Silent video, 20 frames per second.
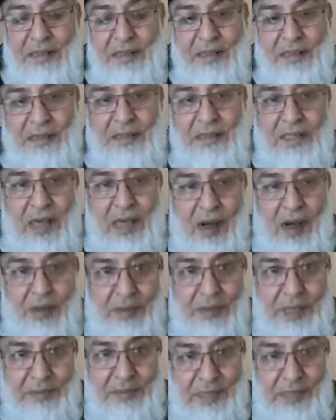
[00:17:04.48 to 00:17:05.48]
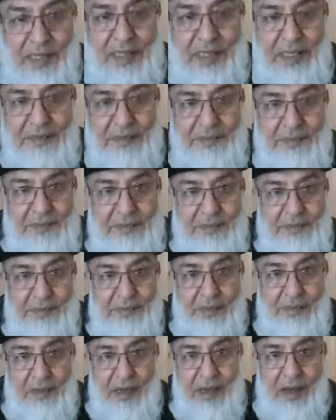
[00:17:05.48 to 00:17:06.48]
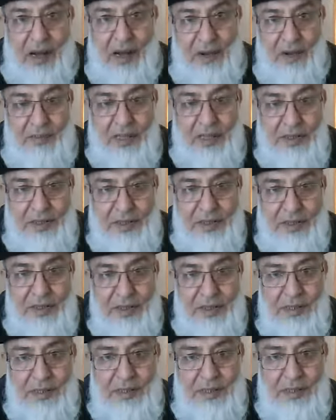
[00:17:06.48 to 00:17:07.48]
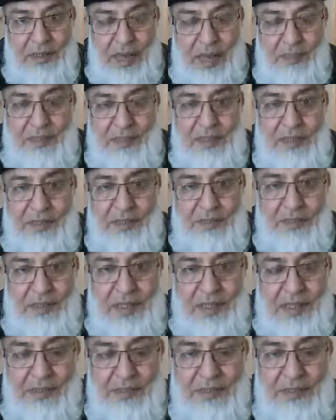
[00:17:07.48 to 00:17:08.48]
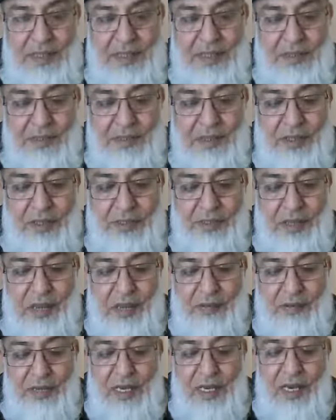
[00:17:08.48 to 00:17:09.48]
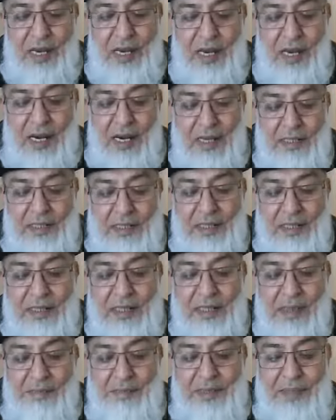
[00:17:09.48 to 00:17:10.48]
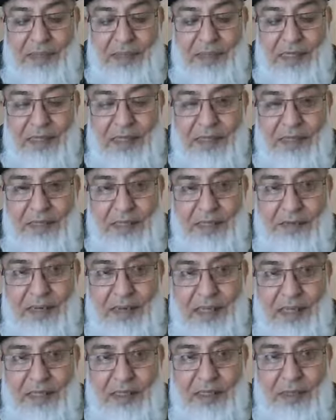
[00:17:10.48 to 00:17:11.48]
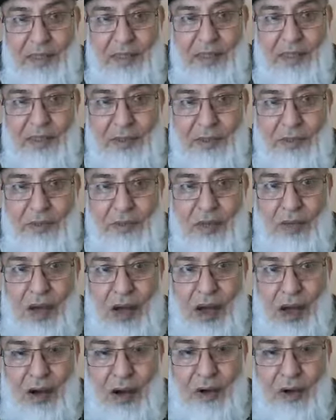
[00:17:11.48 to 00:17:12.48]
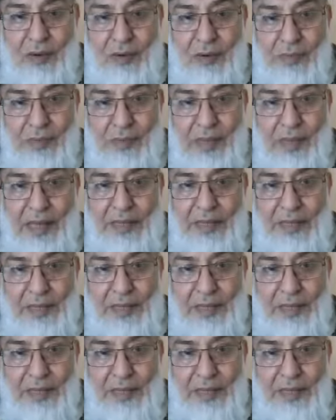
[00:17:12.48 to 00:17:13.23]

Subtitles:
You see how much money, how much capital the company is going to have, and this capital is divided into how many